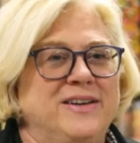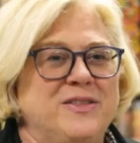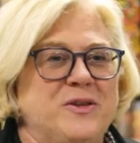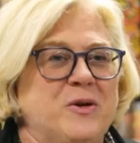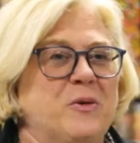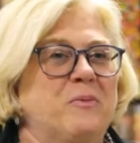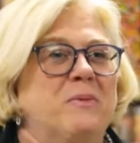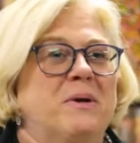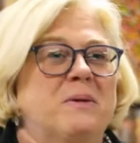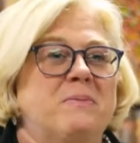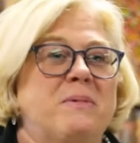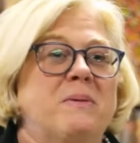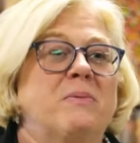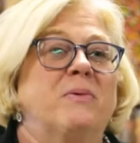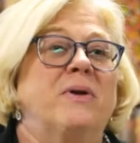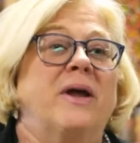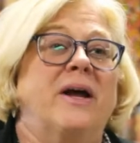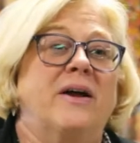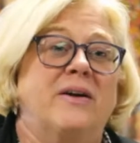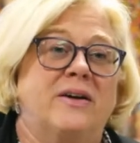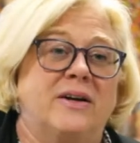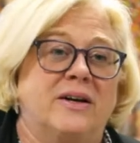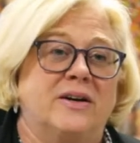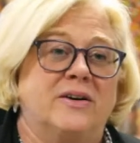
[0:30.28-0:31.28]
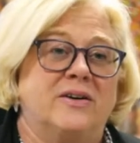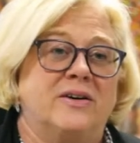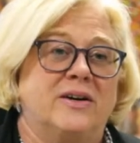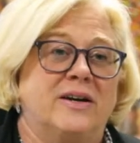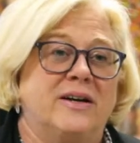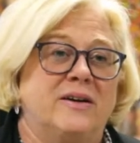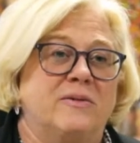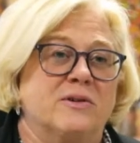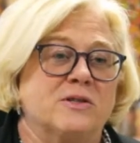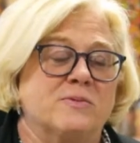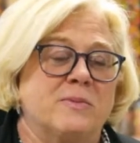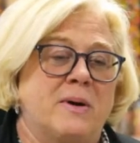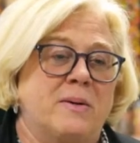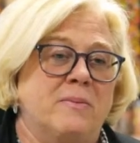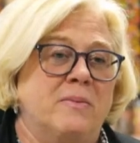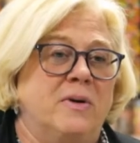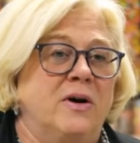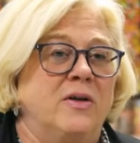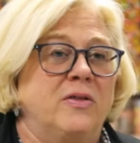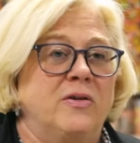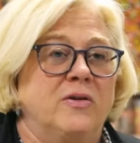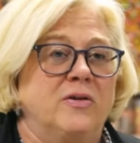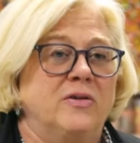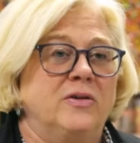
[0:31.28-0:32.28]
there were many people down here. And it was my
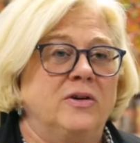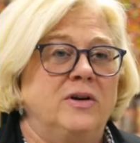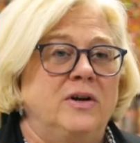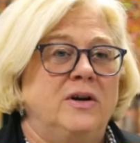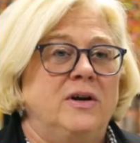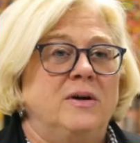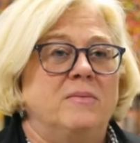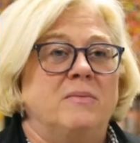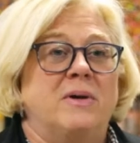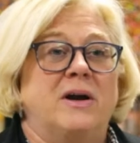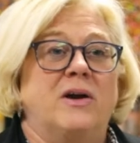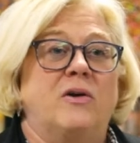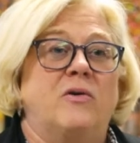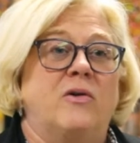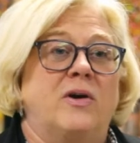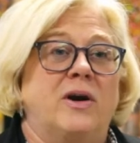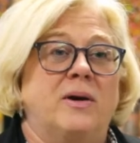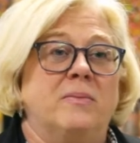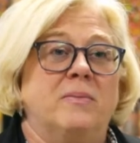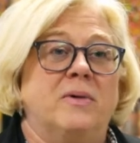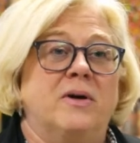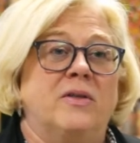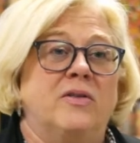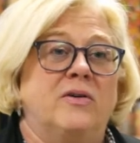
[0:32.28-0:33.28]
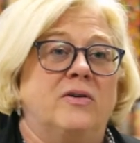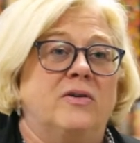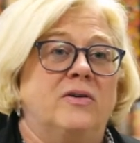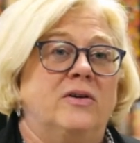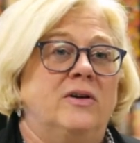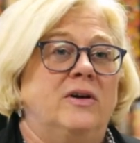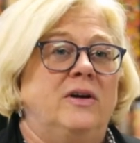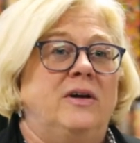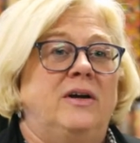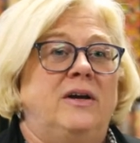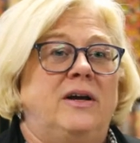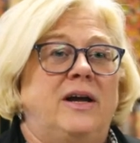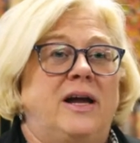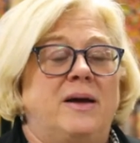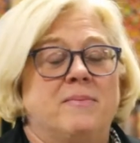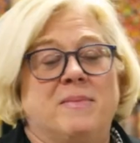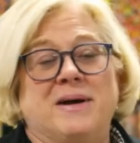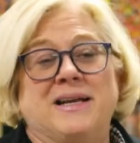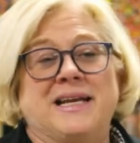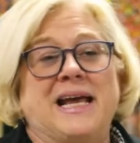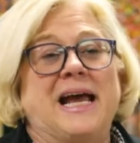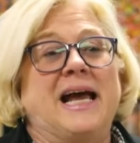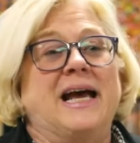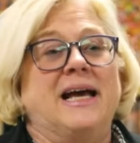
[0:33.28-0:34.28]
mother, my grandmother, and
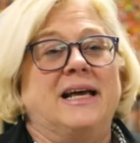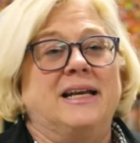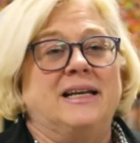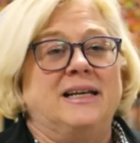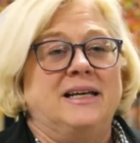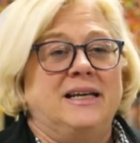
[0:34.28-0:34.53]
my dad.